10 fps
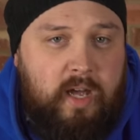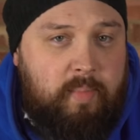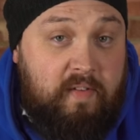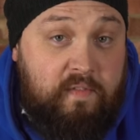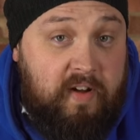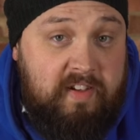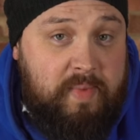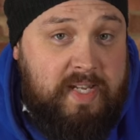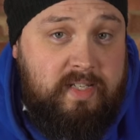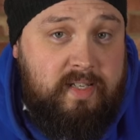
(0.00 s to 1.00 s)
About 5
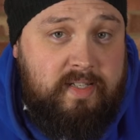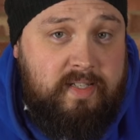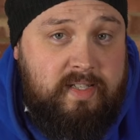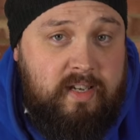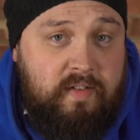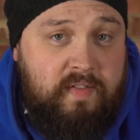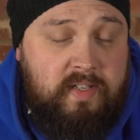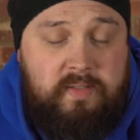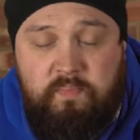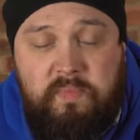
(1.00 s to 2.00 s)
meters under the
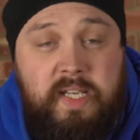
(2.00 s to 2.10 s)
surface,